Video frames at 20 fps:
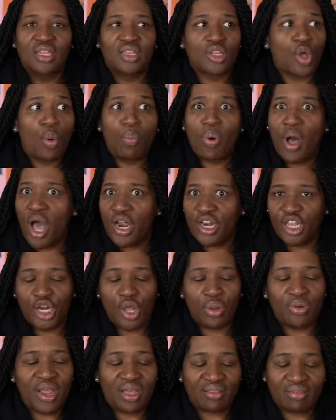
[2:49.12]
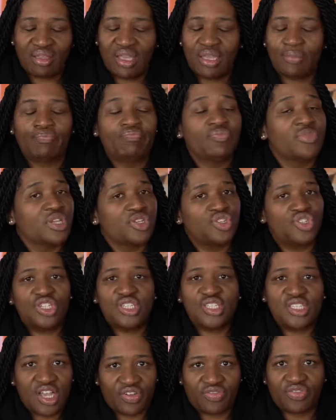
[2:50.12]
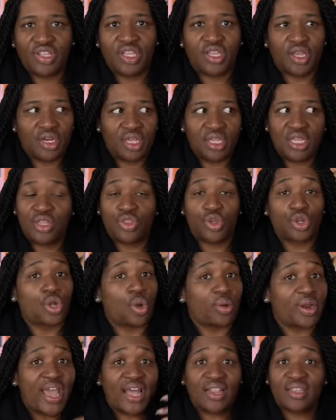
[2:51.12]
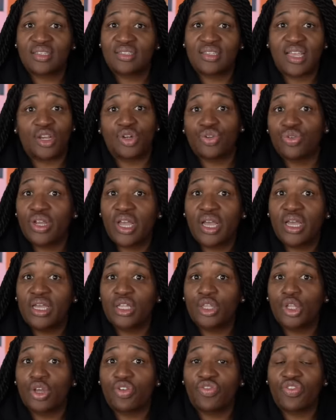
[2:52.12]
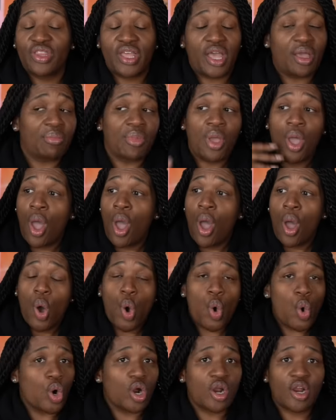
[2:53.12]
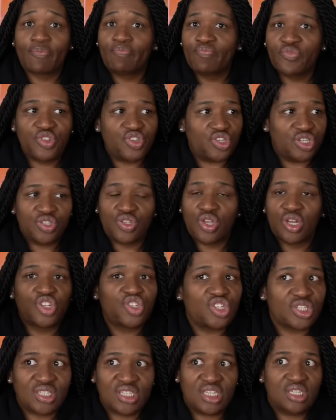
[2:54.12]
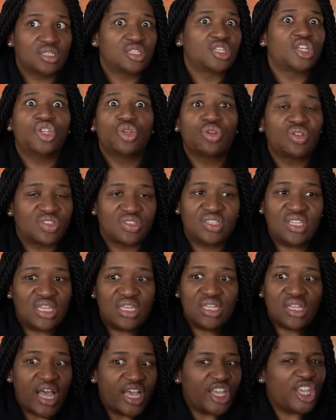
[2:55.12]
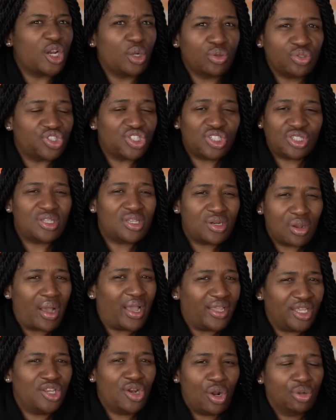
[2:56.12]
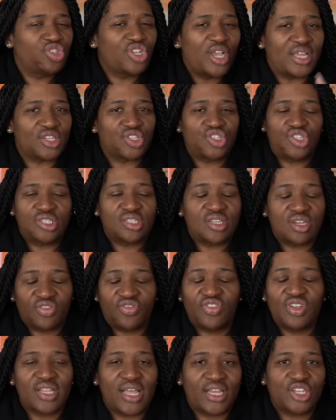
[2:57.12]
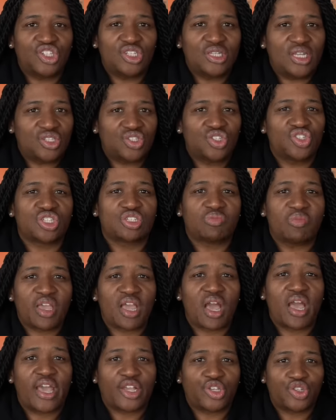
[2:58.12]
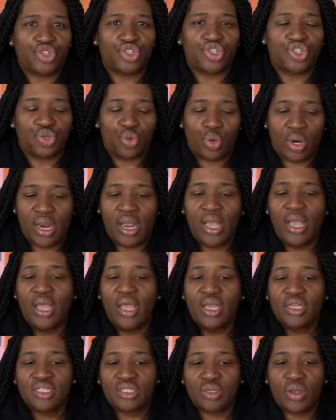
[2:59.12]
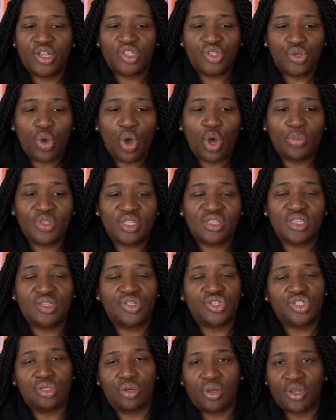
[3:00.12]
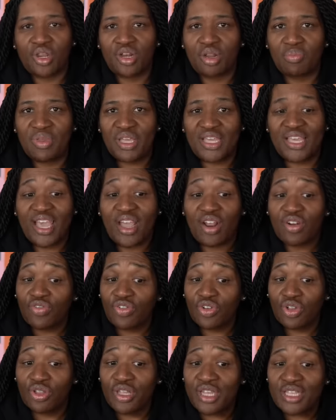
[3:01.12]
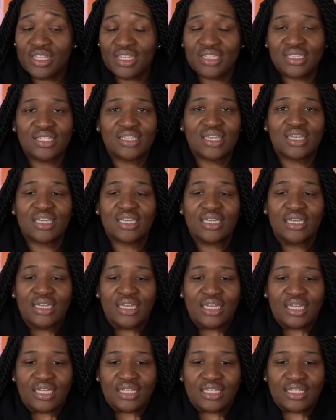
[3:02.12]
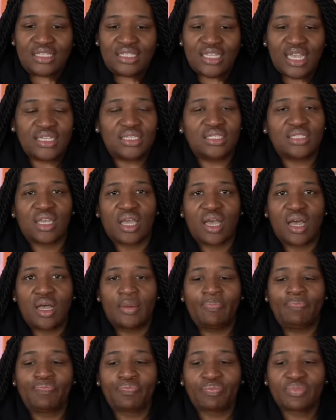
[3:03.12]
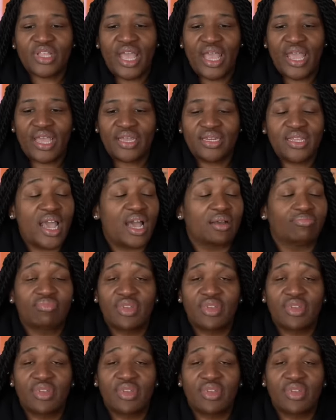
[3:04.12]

no body, no nothing. She's definitely going to either go to Alexandria and look for them, or she's going to just continue to see, like, you know, just, you know, you know, Jadis, she's going to feel like she needs to just make extra sure. So I do hope that these two are going to be careful in this, uh, these days to come. And yeah,